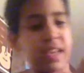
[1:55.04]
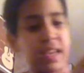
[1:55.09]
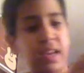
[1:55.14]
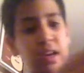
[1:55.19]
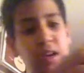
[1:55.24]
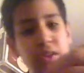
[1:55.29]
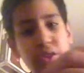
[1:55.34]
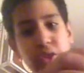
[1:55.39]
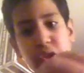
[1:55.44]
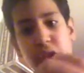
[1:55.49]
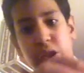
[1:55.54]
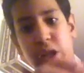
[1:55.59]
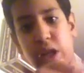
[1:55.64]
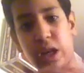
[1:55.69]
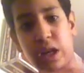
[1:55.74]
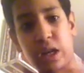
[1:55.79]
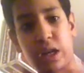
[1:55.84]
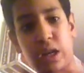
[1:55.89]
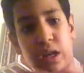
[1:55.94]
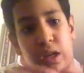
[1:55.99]
it on the
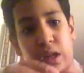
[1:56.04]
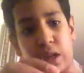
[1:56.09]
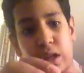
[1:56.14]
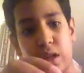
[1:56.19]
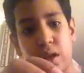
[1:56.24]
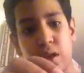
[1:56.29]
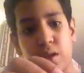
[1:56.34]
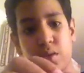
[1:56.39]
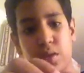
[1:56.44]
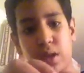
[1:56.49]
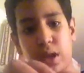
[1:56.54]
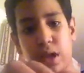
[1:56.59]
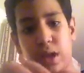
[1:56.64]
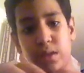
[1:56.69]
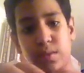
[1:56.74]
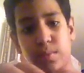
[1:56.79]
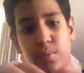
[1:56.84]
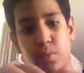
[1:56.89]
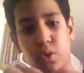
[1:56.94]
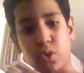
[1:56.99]
side, this one
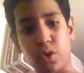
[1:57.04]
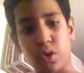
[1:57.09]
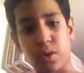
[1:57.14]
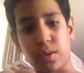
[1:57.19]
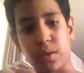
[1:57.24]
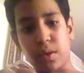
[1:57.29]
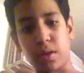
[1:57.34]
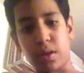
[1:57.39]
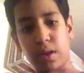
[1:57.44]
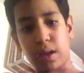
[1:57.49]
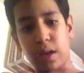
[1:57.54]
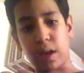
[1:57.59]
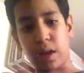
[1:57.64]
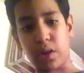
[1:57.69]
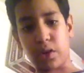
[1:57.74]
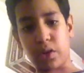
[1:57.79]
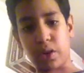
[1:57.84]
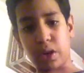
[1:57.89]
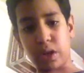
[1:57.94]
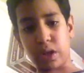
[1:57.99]
has more
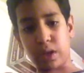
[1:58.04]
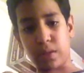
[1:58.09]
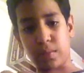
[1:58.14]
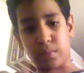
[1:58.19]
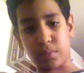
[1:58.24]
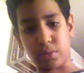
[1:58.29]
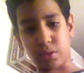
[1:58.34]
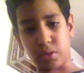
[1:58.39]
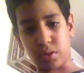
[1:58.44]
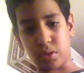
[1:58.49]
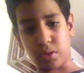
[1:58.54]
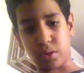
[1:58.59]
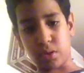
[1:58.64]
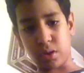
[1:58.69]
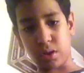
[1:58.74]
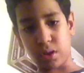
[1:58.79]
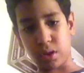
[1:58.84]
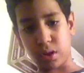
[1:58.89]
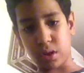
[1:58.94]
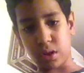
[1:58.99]
air in him, so.
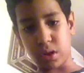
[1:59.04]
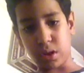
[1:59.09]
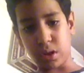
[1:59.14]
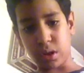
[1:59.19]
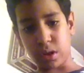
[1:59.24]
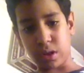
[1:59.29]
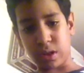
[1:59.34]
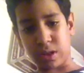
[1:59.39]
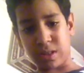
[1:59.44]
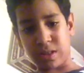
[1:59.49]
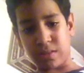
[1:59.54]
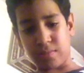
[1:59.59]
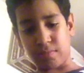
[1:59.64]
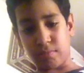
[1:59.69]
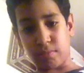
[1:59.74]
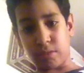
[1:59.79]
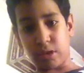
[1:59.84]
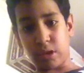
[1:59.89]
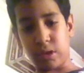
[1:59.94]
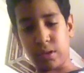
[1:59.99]

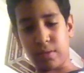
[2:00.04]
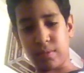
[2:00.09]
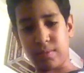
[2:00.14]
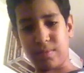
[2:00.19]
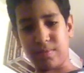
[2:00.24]
Look.